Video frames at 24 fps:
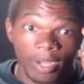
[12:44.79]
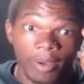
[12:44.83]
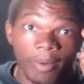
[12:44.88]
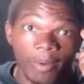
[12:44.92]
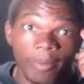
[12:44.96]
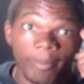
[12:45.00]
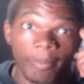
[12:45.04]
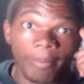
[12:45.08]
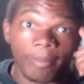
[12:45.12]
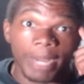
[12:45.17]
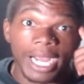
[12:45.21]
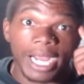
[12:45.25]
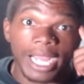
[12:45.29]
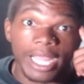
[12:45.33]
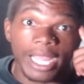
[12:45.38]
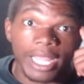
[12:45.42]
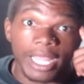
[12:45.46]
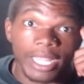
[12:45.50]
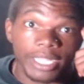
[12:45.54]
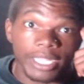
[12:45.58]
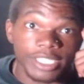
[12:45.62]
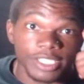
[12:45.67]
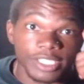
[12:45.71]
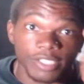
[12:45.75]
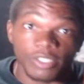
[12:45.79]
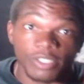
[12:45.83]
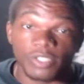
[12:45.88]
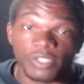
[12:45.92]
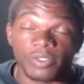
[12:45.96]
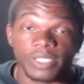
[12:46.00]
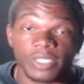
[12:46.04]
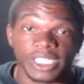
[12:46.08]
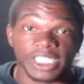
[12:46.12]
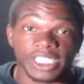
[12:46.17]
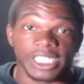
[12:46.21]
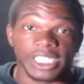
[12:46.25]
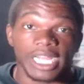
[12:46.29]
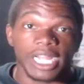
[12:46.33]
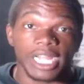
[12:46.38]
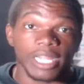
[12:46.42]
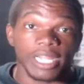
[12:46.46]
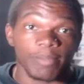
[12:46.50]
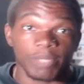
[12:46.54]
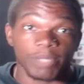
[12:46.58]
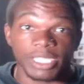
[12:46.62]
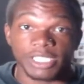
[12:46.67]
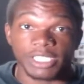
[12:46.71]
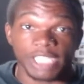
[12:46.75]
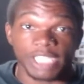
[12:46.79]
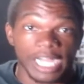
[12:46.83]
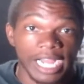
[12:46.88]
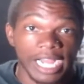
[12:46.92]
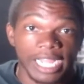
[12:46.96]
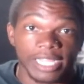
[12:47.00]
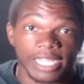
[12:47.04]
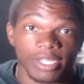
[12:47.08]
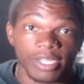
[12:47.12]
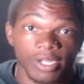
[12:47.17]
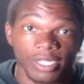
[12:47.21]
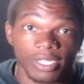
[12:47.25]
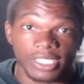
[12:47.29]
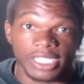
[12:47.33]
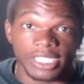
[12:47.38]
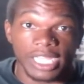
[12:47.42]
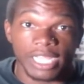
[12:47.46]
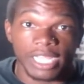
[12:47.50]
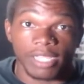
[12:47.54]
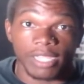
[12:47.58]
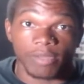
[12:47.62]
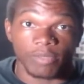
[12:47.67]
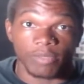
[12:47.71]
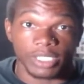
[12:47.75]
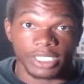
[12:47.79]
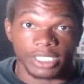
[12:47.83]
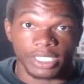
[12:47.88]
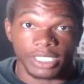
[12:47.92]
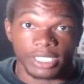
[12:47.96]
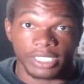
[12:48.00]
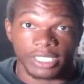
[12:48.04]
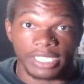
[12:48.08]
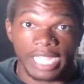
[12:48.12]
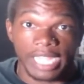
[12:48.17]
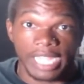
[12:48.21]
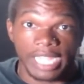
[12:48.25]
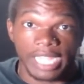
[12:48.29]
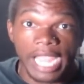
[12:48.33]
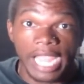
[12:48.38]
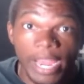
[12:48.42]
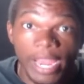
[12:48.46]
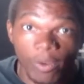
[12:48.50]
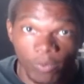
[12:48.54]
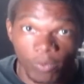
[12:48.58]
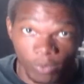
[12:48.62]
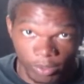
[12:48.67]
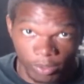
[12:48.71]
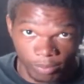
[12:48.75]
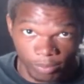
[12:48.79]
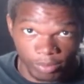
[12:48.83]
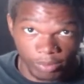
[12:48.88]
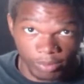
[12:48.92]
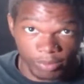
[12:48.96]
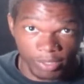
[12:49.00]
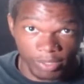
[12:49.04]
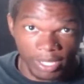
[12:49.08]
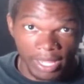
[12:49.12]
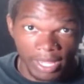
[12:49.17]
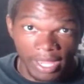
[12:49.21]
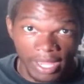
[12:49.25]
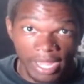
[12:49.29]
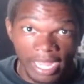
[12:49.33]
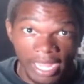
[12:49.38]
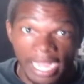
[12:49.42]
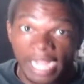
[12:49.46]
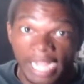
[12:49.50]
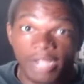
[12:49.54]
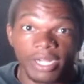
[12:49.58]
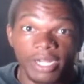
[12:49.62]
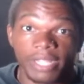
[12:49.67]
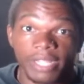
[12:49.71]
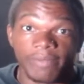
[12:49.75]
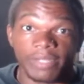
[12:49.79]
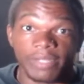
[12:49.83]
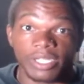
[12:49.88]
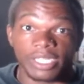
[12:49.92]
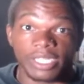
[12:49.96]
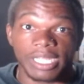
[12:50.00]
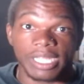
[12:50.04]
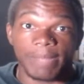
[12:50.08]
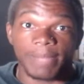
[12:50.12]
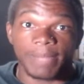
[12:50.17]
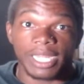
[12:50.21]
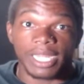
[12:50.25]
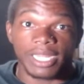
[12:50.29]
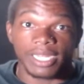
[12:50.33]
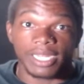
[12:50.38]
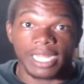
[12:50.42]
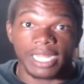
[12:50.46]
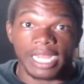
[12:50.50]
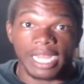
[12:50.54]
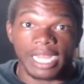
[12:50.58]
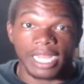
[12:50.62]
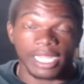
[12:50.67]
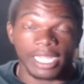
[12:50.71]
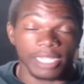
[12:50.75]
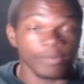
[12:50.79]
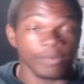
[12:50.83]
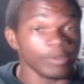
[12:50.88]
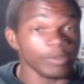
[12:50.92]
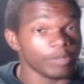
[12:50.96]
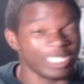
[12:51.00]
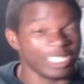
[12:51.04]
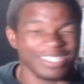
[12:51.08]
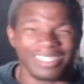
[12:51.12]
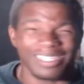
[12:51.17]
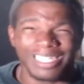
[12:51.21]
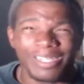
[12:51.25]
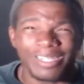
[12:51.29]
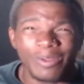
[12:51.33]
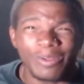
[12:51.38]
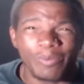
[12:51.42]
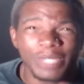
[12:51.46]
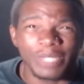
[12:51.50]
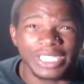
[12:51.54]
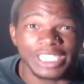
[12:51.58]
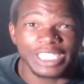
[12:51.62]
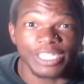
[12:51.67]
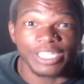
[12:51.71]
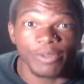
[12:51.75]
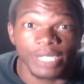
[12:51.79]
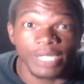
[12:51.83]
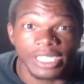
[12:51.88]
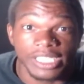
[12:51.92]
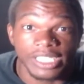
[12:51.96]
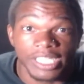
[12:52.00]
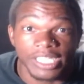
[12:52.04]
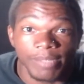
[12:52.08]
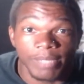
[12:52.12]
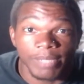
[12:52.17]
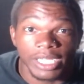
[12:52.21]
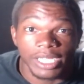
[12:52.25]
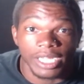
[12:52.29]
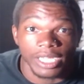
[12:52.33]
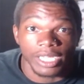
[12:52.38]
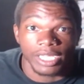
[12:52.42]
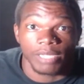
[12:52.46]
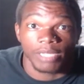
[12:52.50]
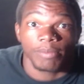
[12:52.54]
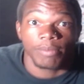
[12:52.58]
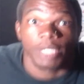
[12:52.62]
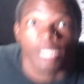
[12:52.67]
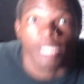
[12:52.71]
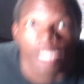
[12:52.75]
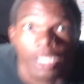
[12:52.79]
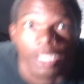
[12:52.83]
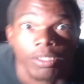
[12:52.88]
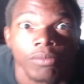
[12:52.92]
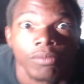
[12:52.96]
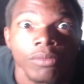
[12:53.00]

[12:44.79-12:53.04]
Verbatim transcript: my social anxiety plus eye contact was terrible. I couldn't even look that man in the eye. He would he would be so intimidating. He'd be like